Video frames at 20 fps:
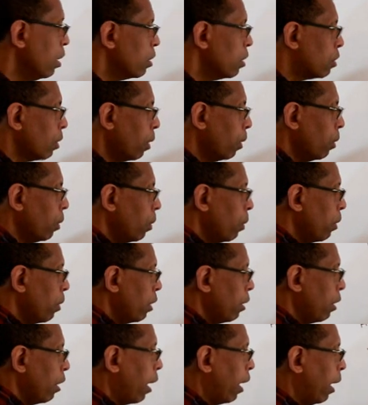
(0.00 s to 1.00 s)
So
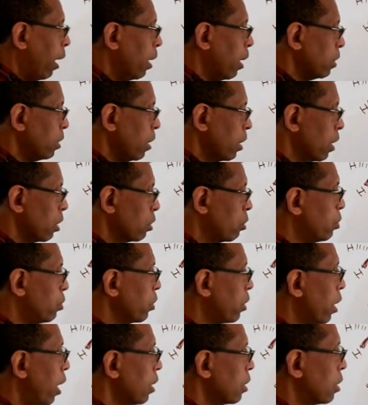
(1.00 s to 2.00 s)
there are
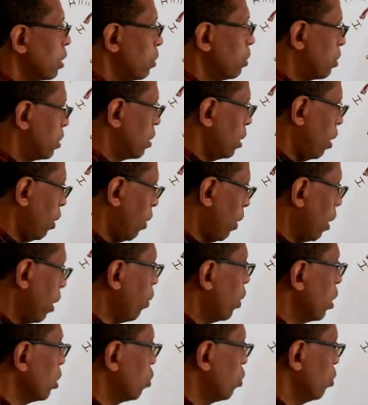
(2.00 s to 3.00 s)
two concepts now I
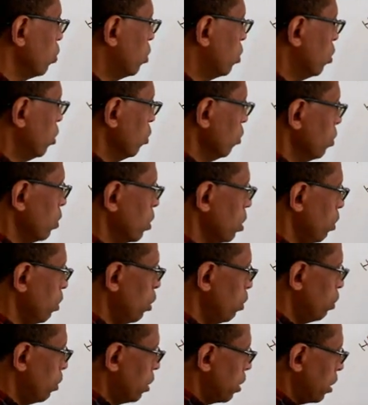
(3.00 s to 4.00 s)
want you to
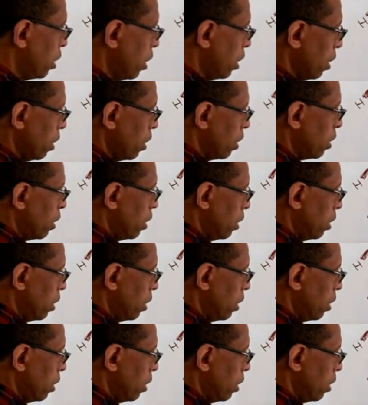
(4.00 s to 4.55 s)
remember here.